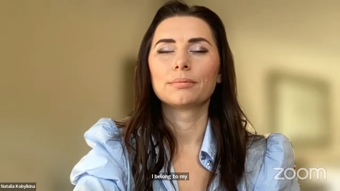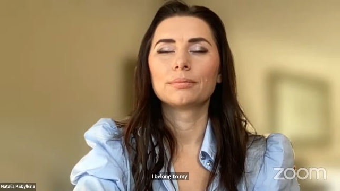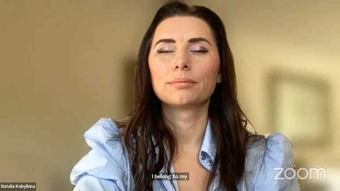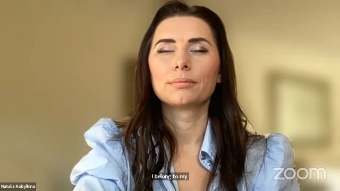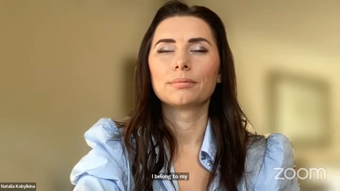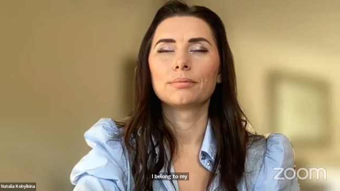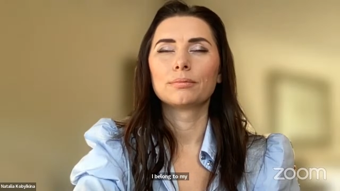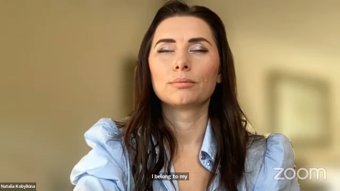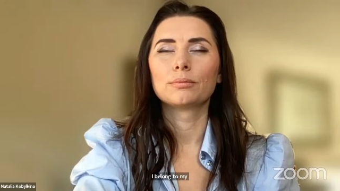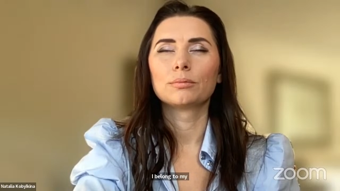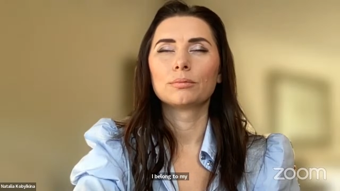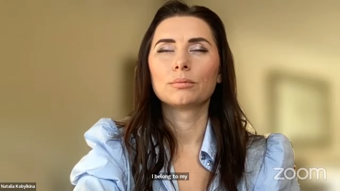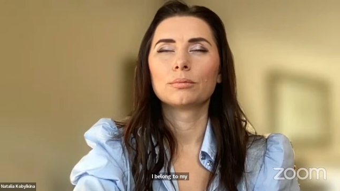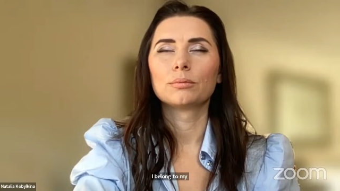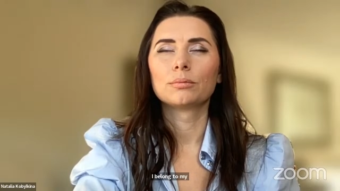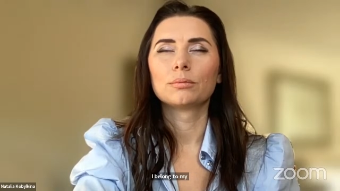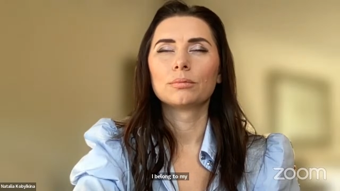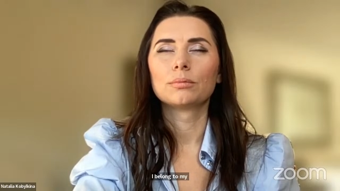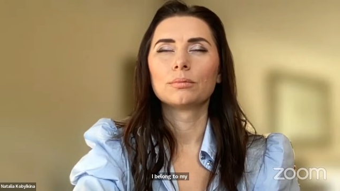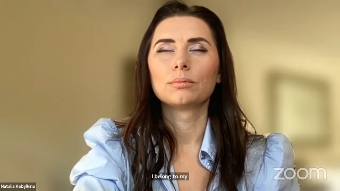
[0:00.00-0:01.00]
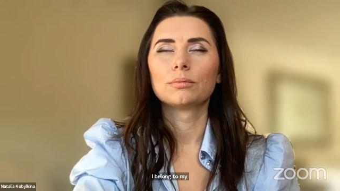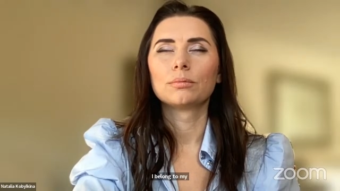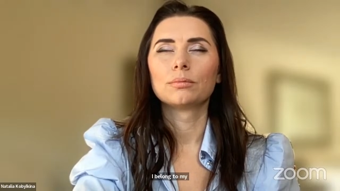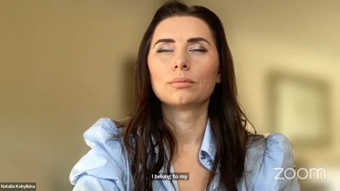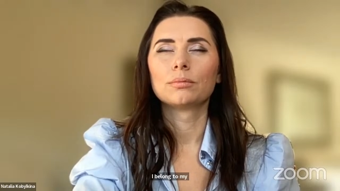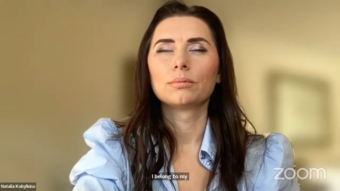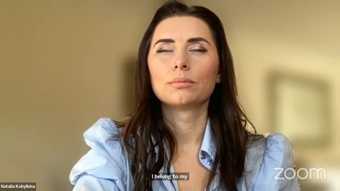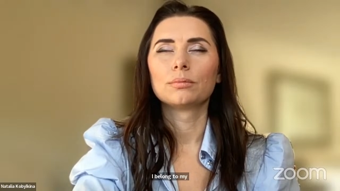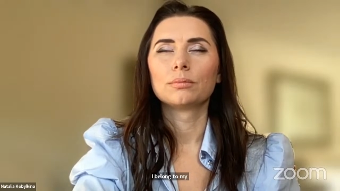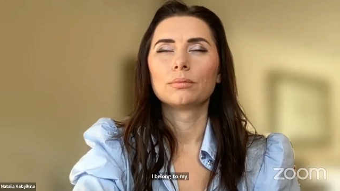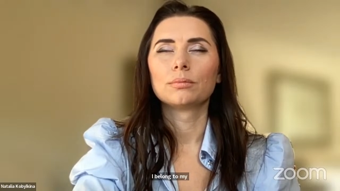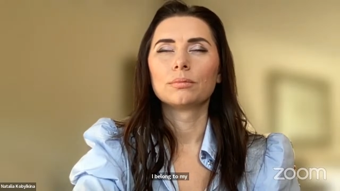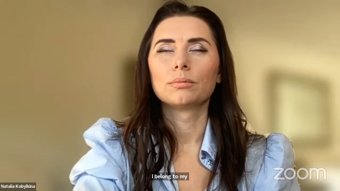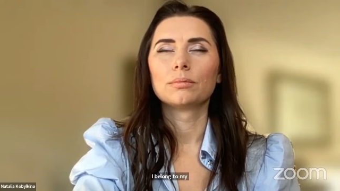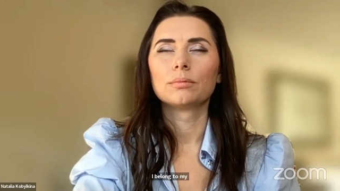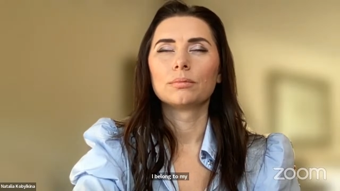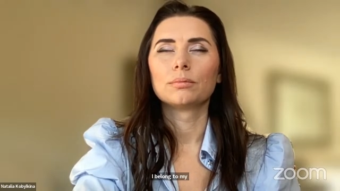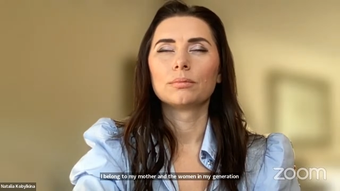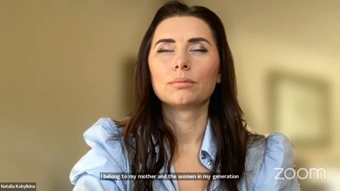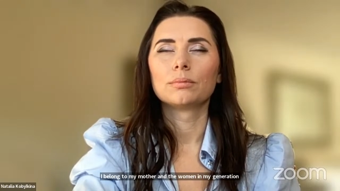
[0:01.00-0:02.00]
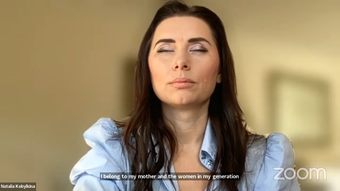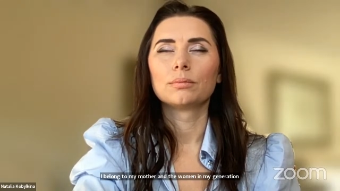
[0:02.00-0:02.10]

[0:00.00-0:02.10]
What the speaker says: (silence)